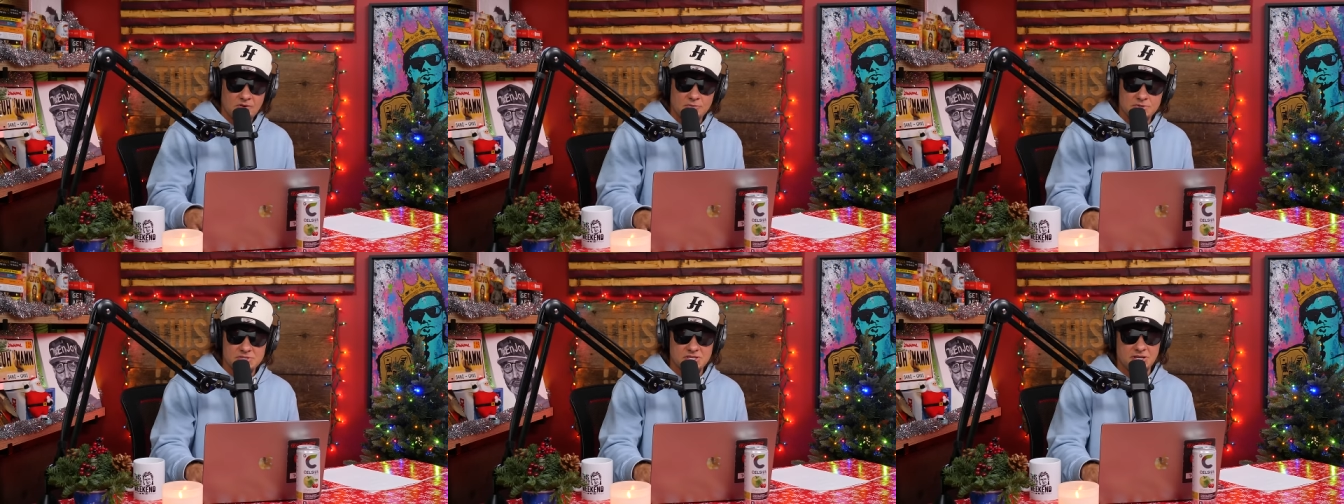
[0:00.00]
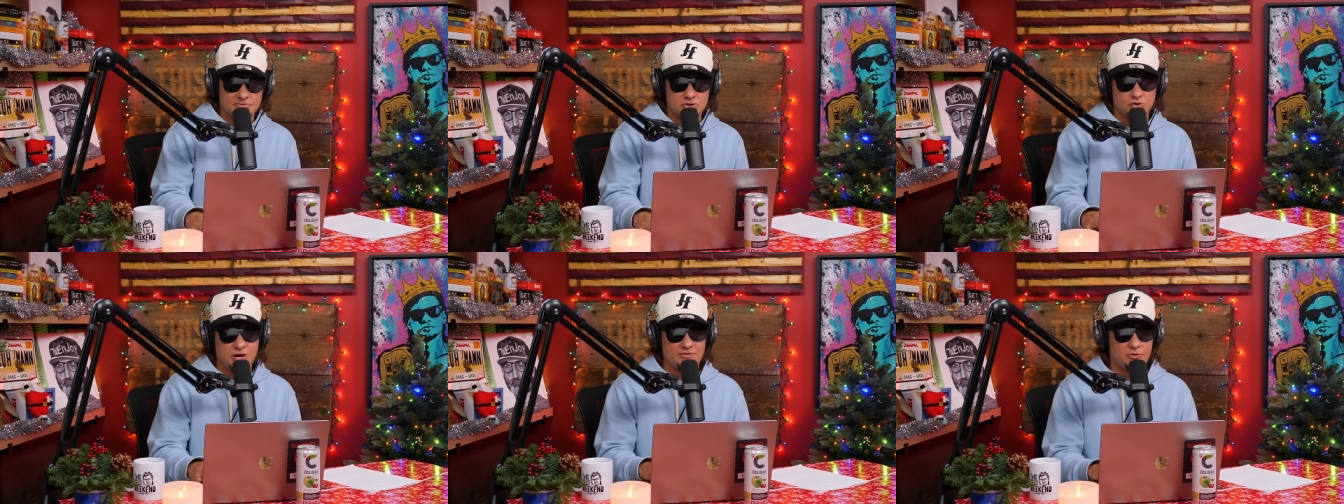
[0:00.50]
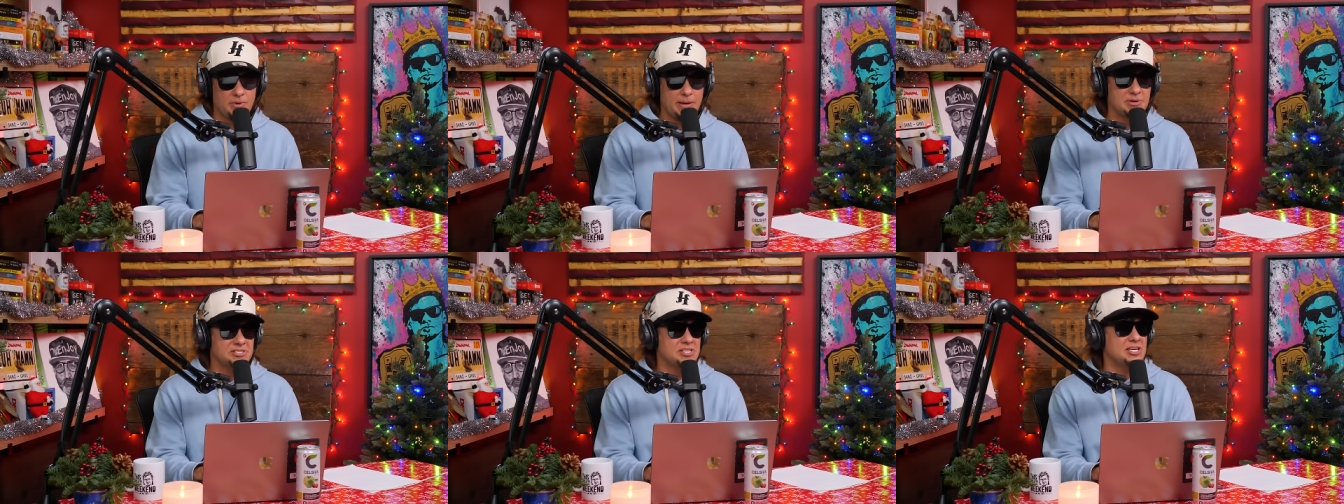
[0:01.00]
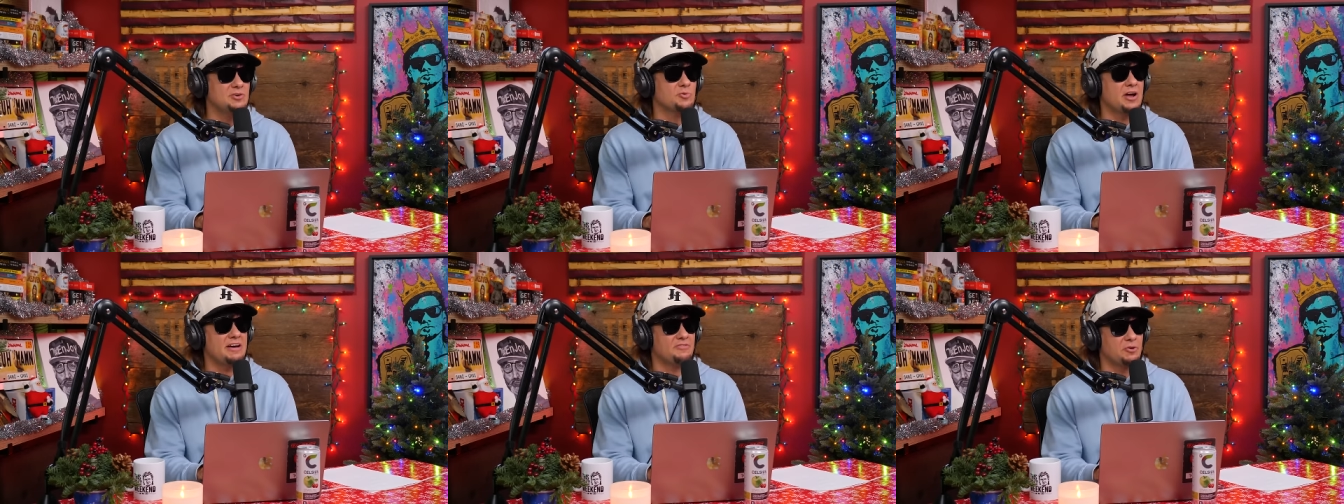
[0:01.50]
What's up, Trevor, baby? T
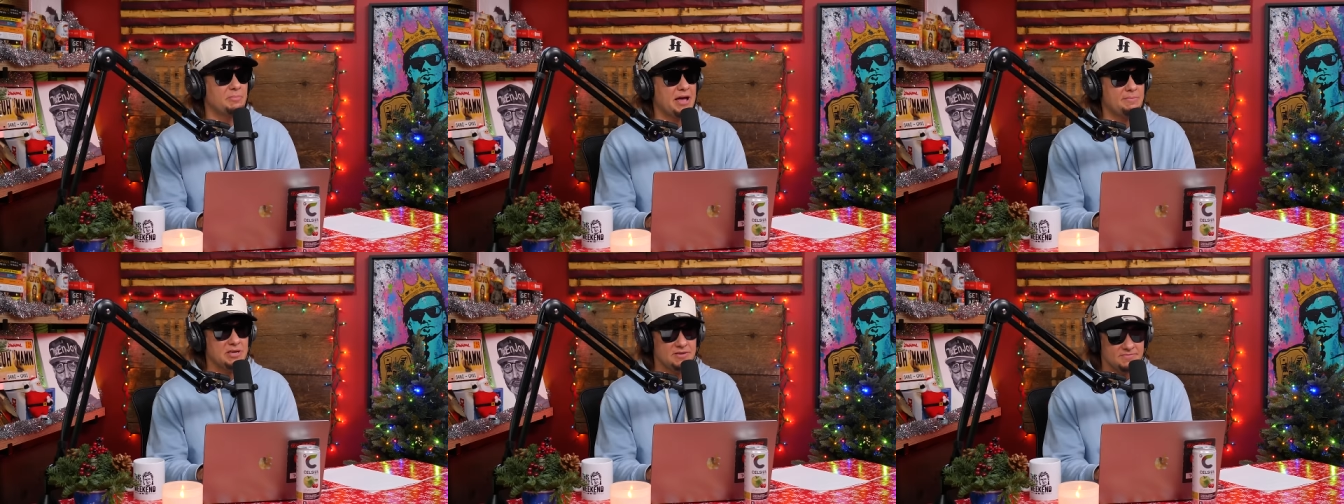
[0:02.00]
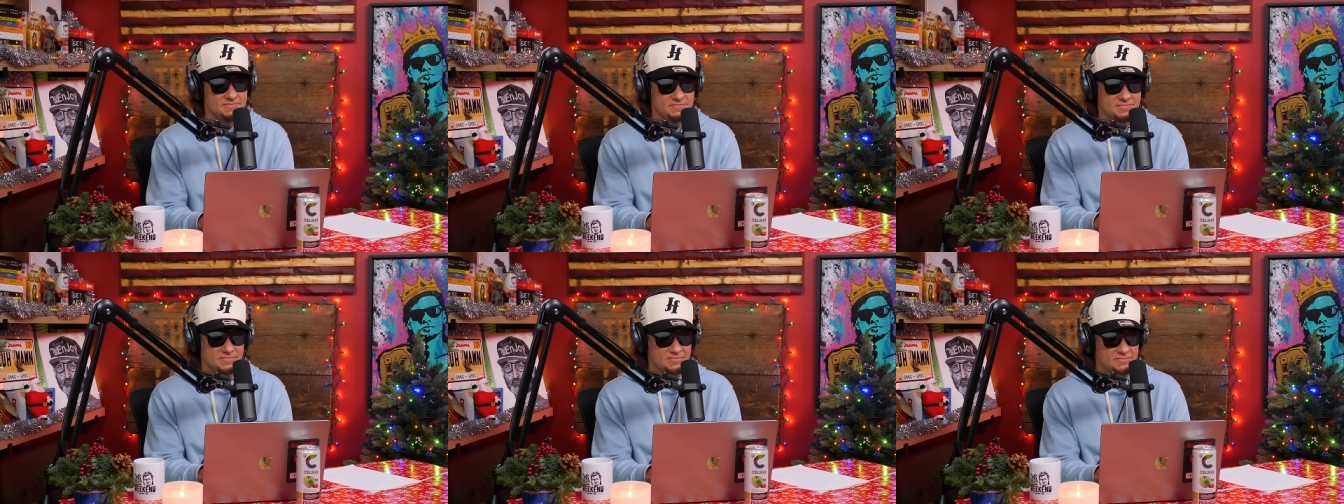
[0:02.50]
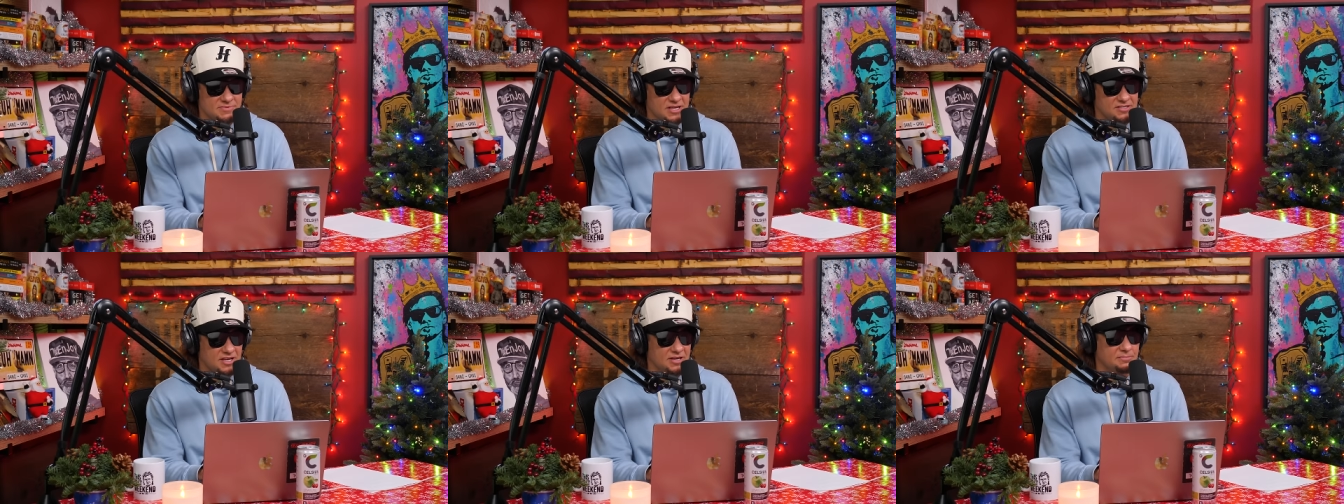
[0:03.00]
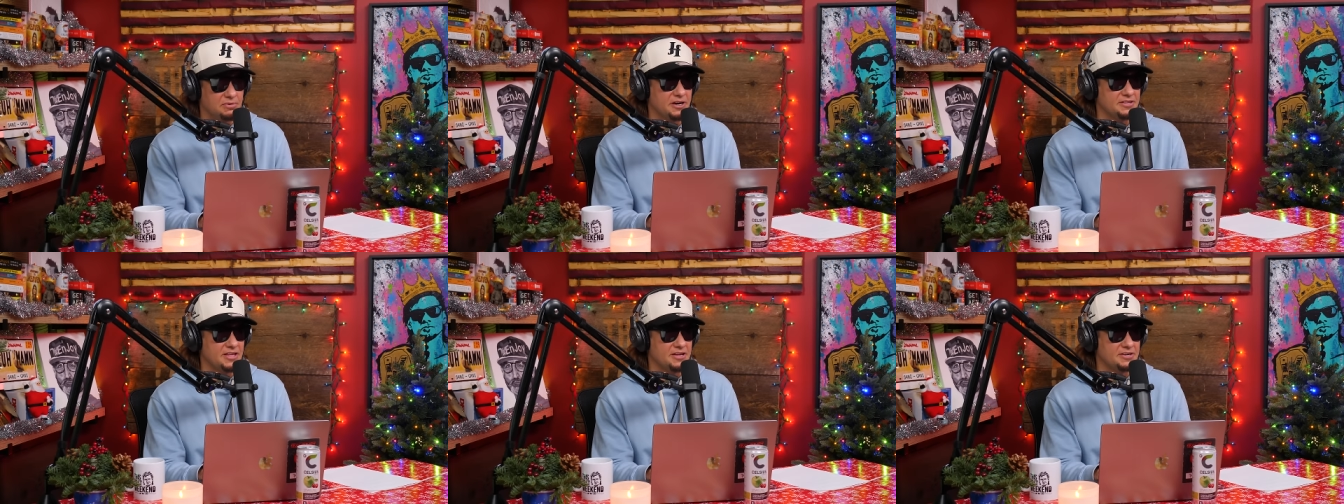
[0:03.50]
Rever, baby. That's how you
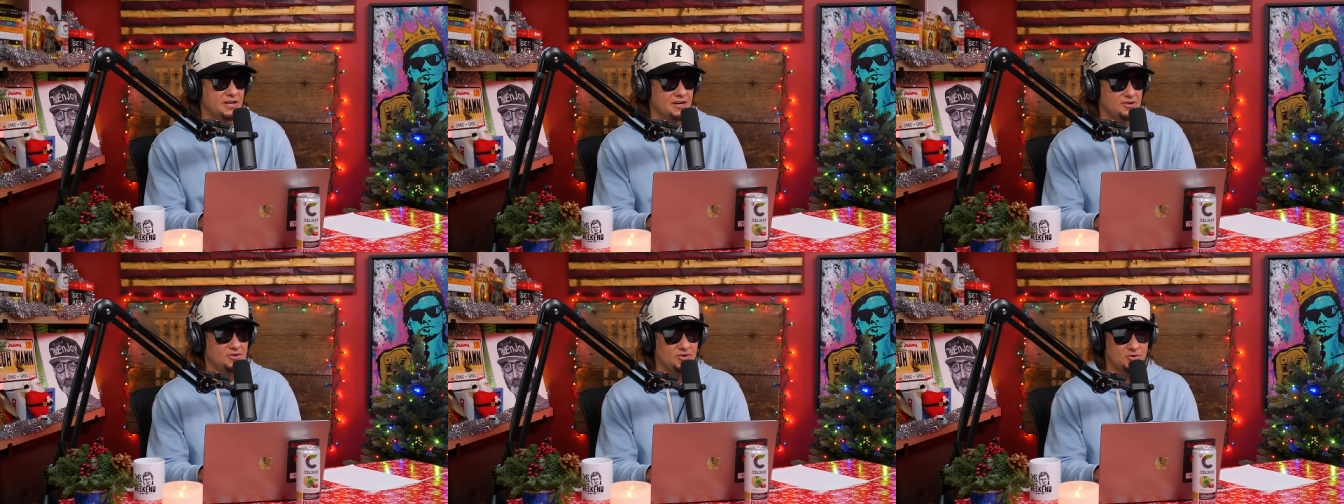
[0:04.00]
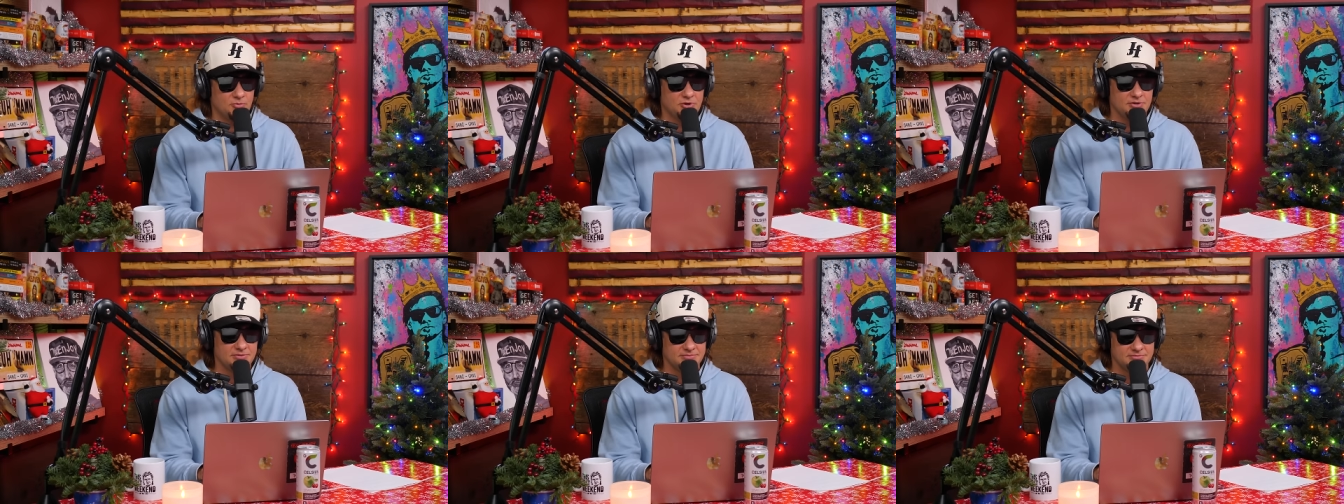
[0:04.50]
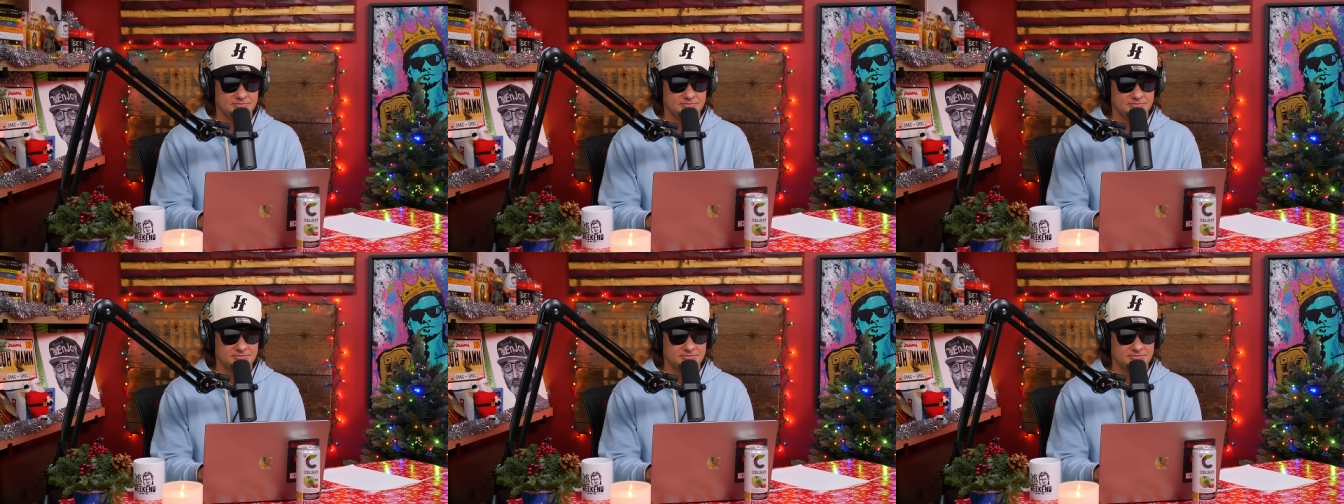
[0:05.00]
break that down. Onward.